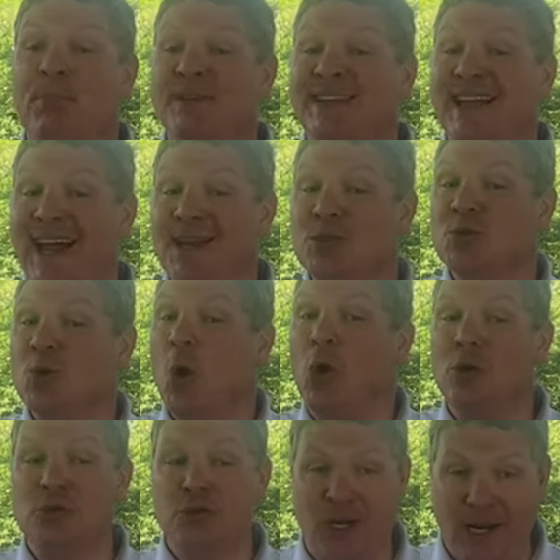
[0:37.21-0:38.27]
But that has
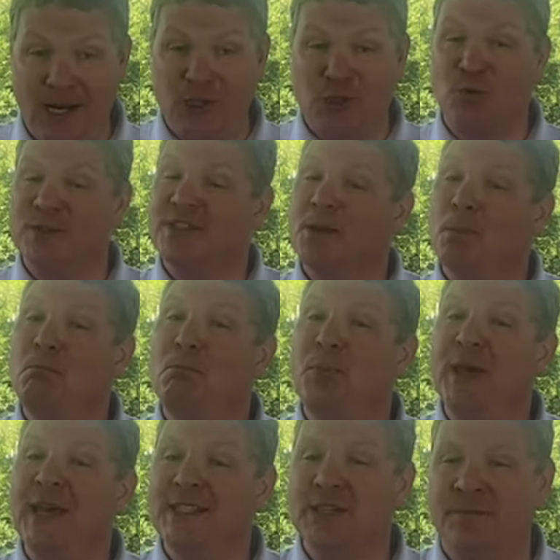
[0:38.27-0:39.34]
all changed with some
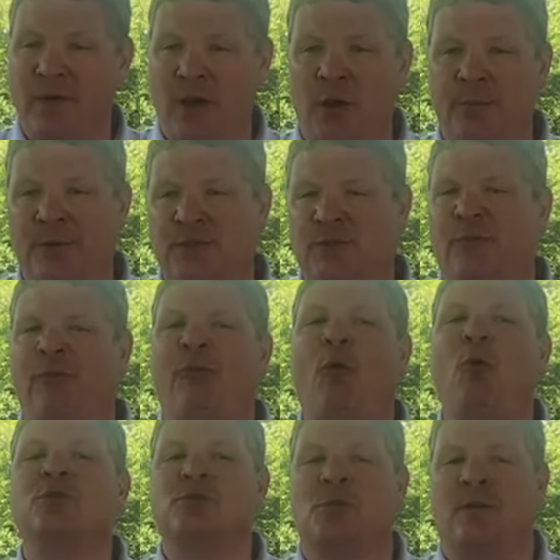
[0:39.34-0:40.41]
big developments
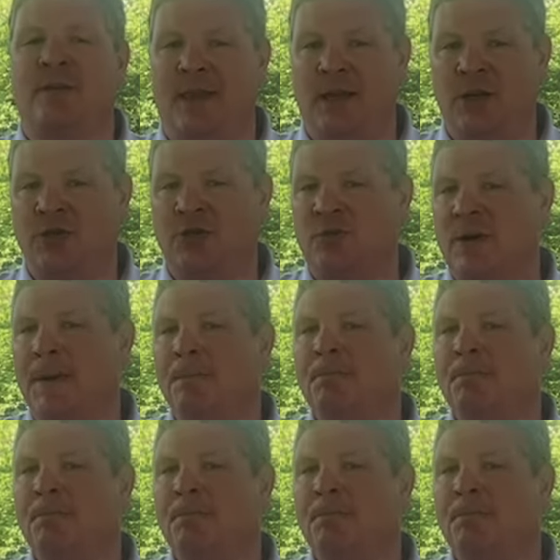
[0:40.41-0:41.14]
forced on the industry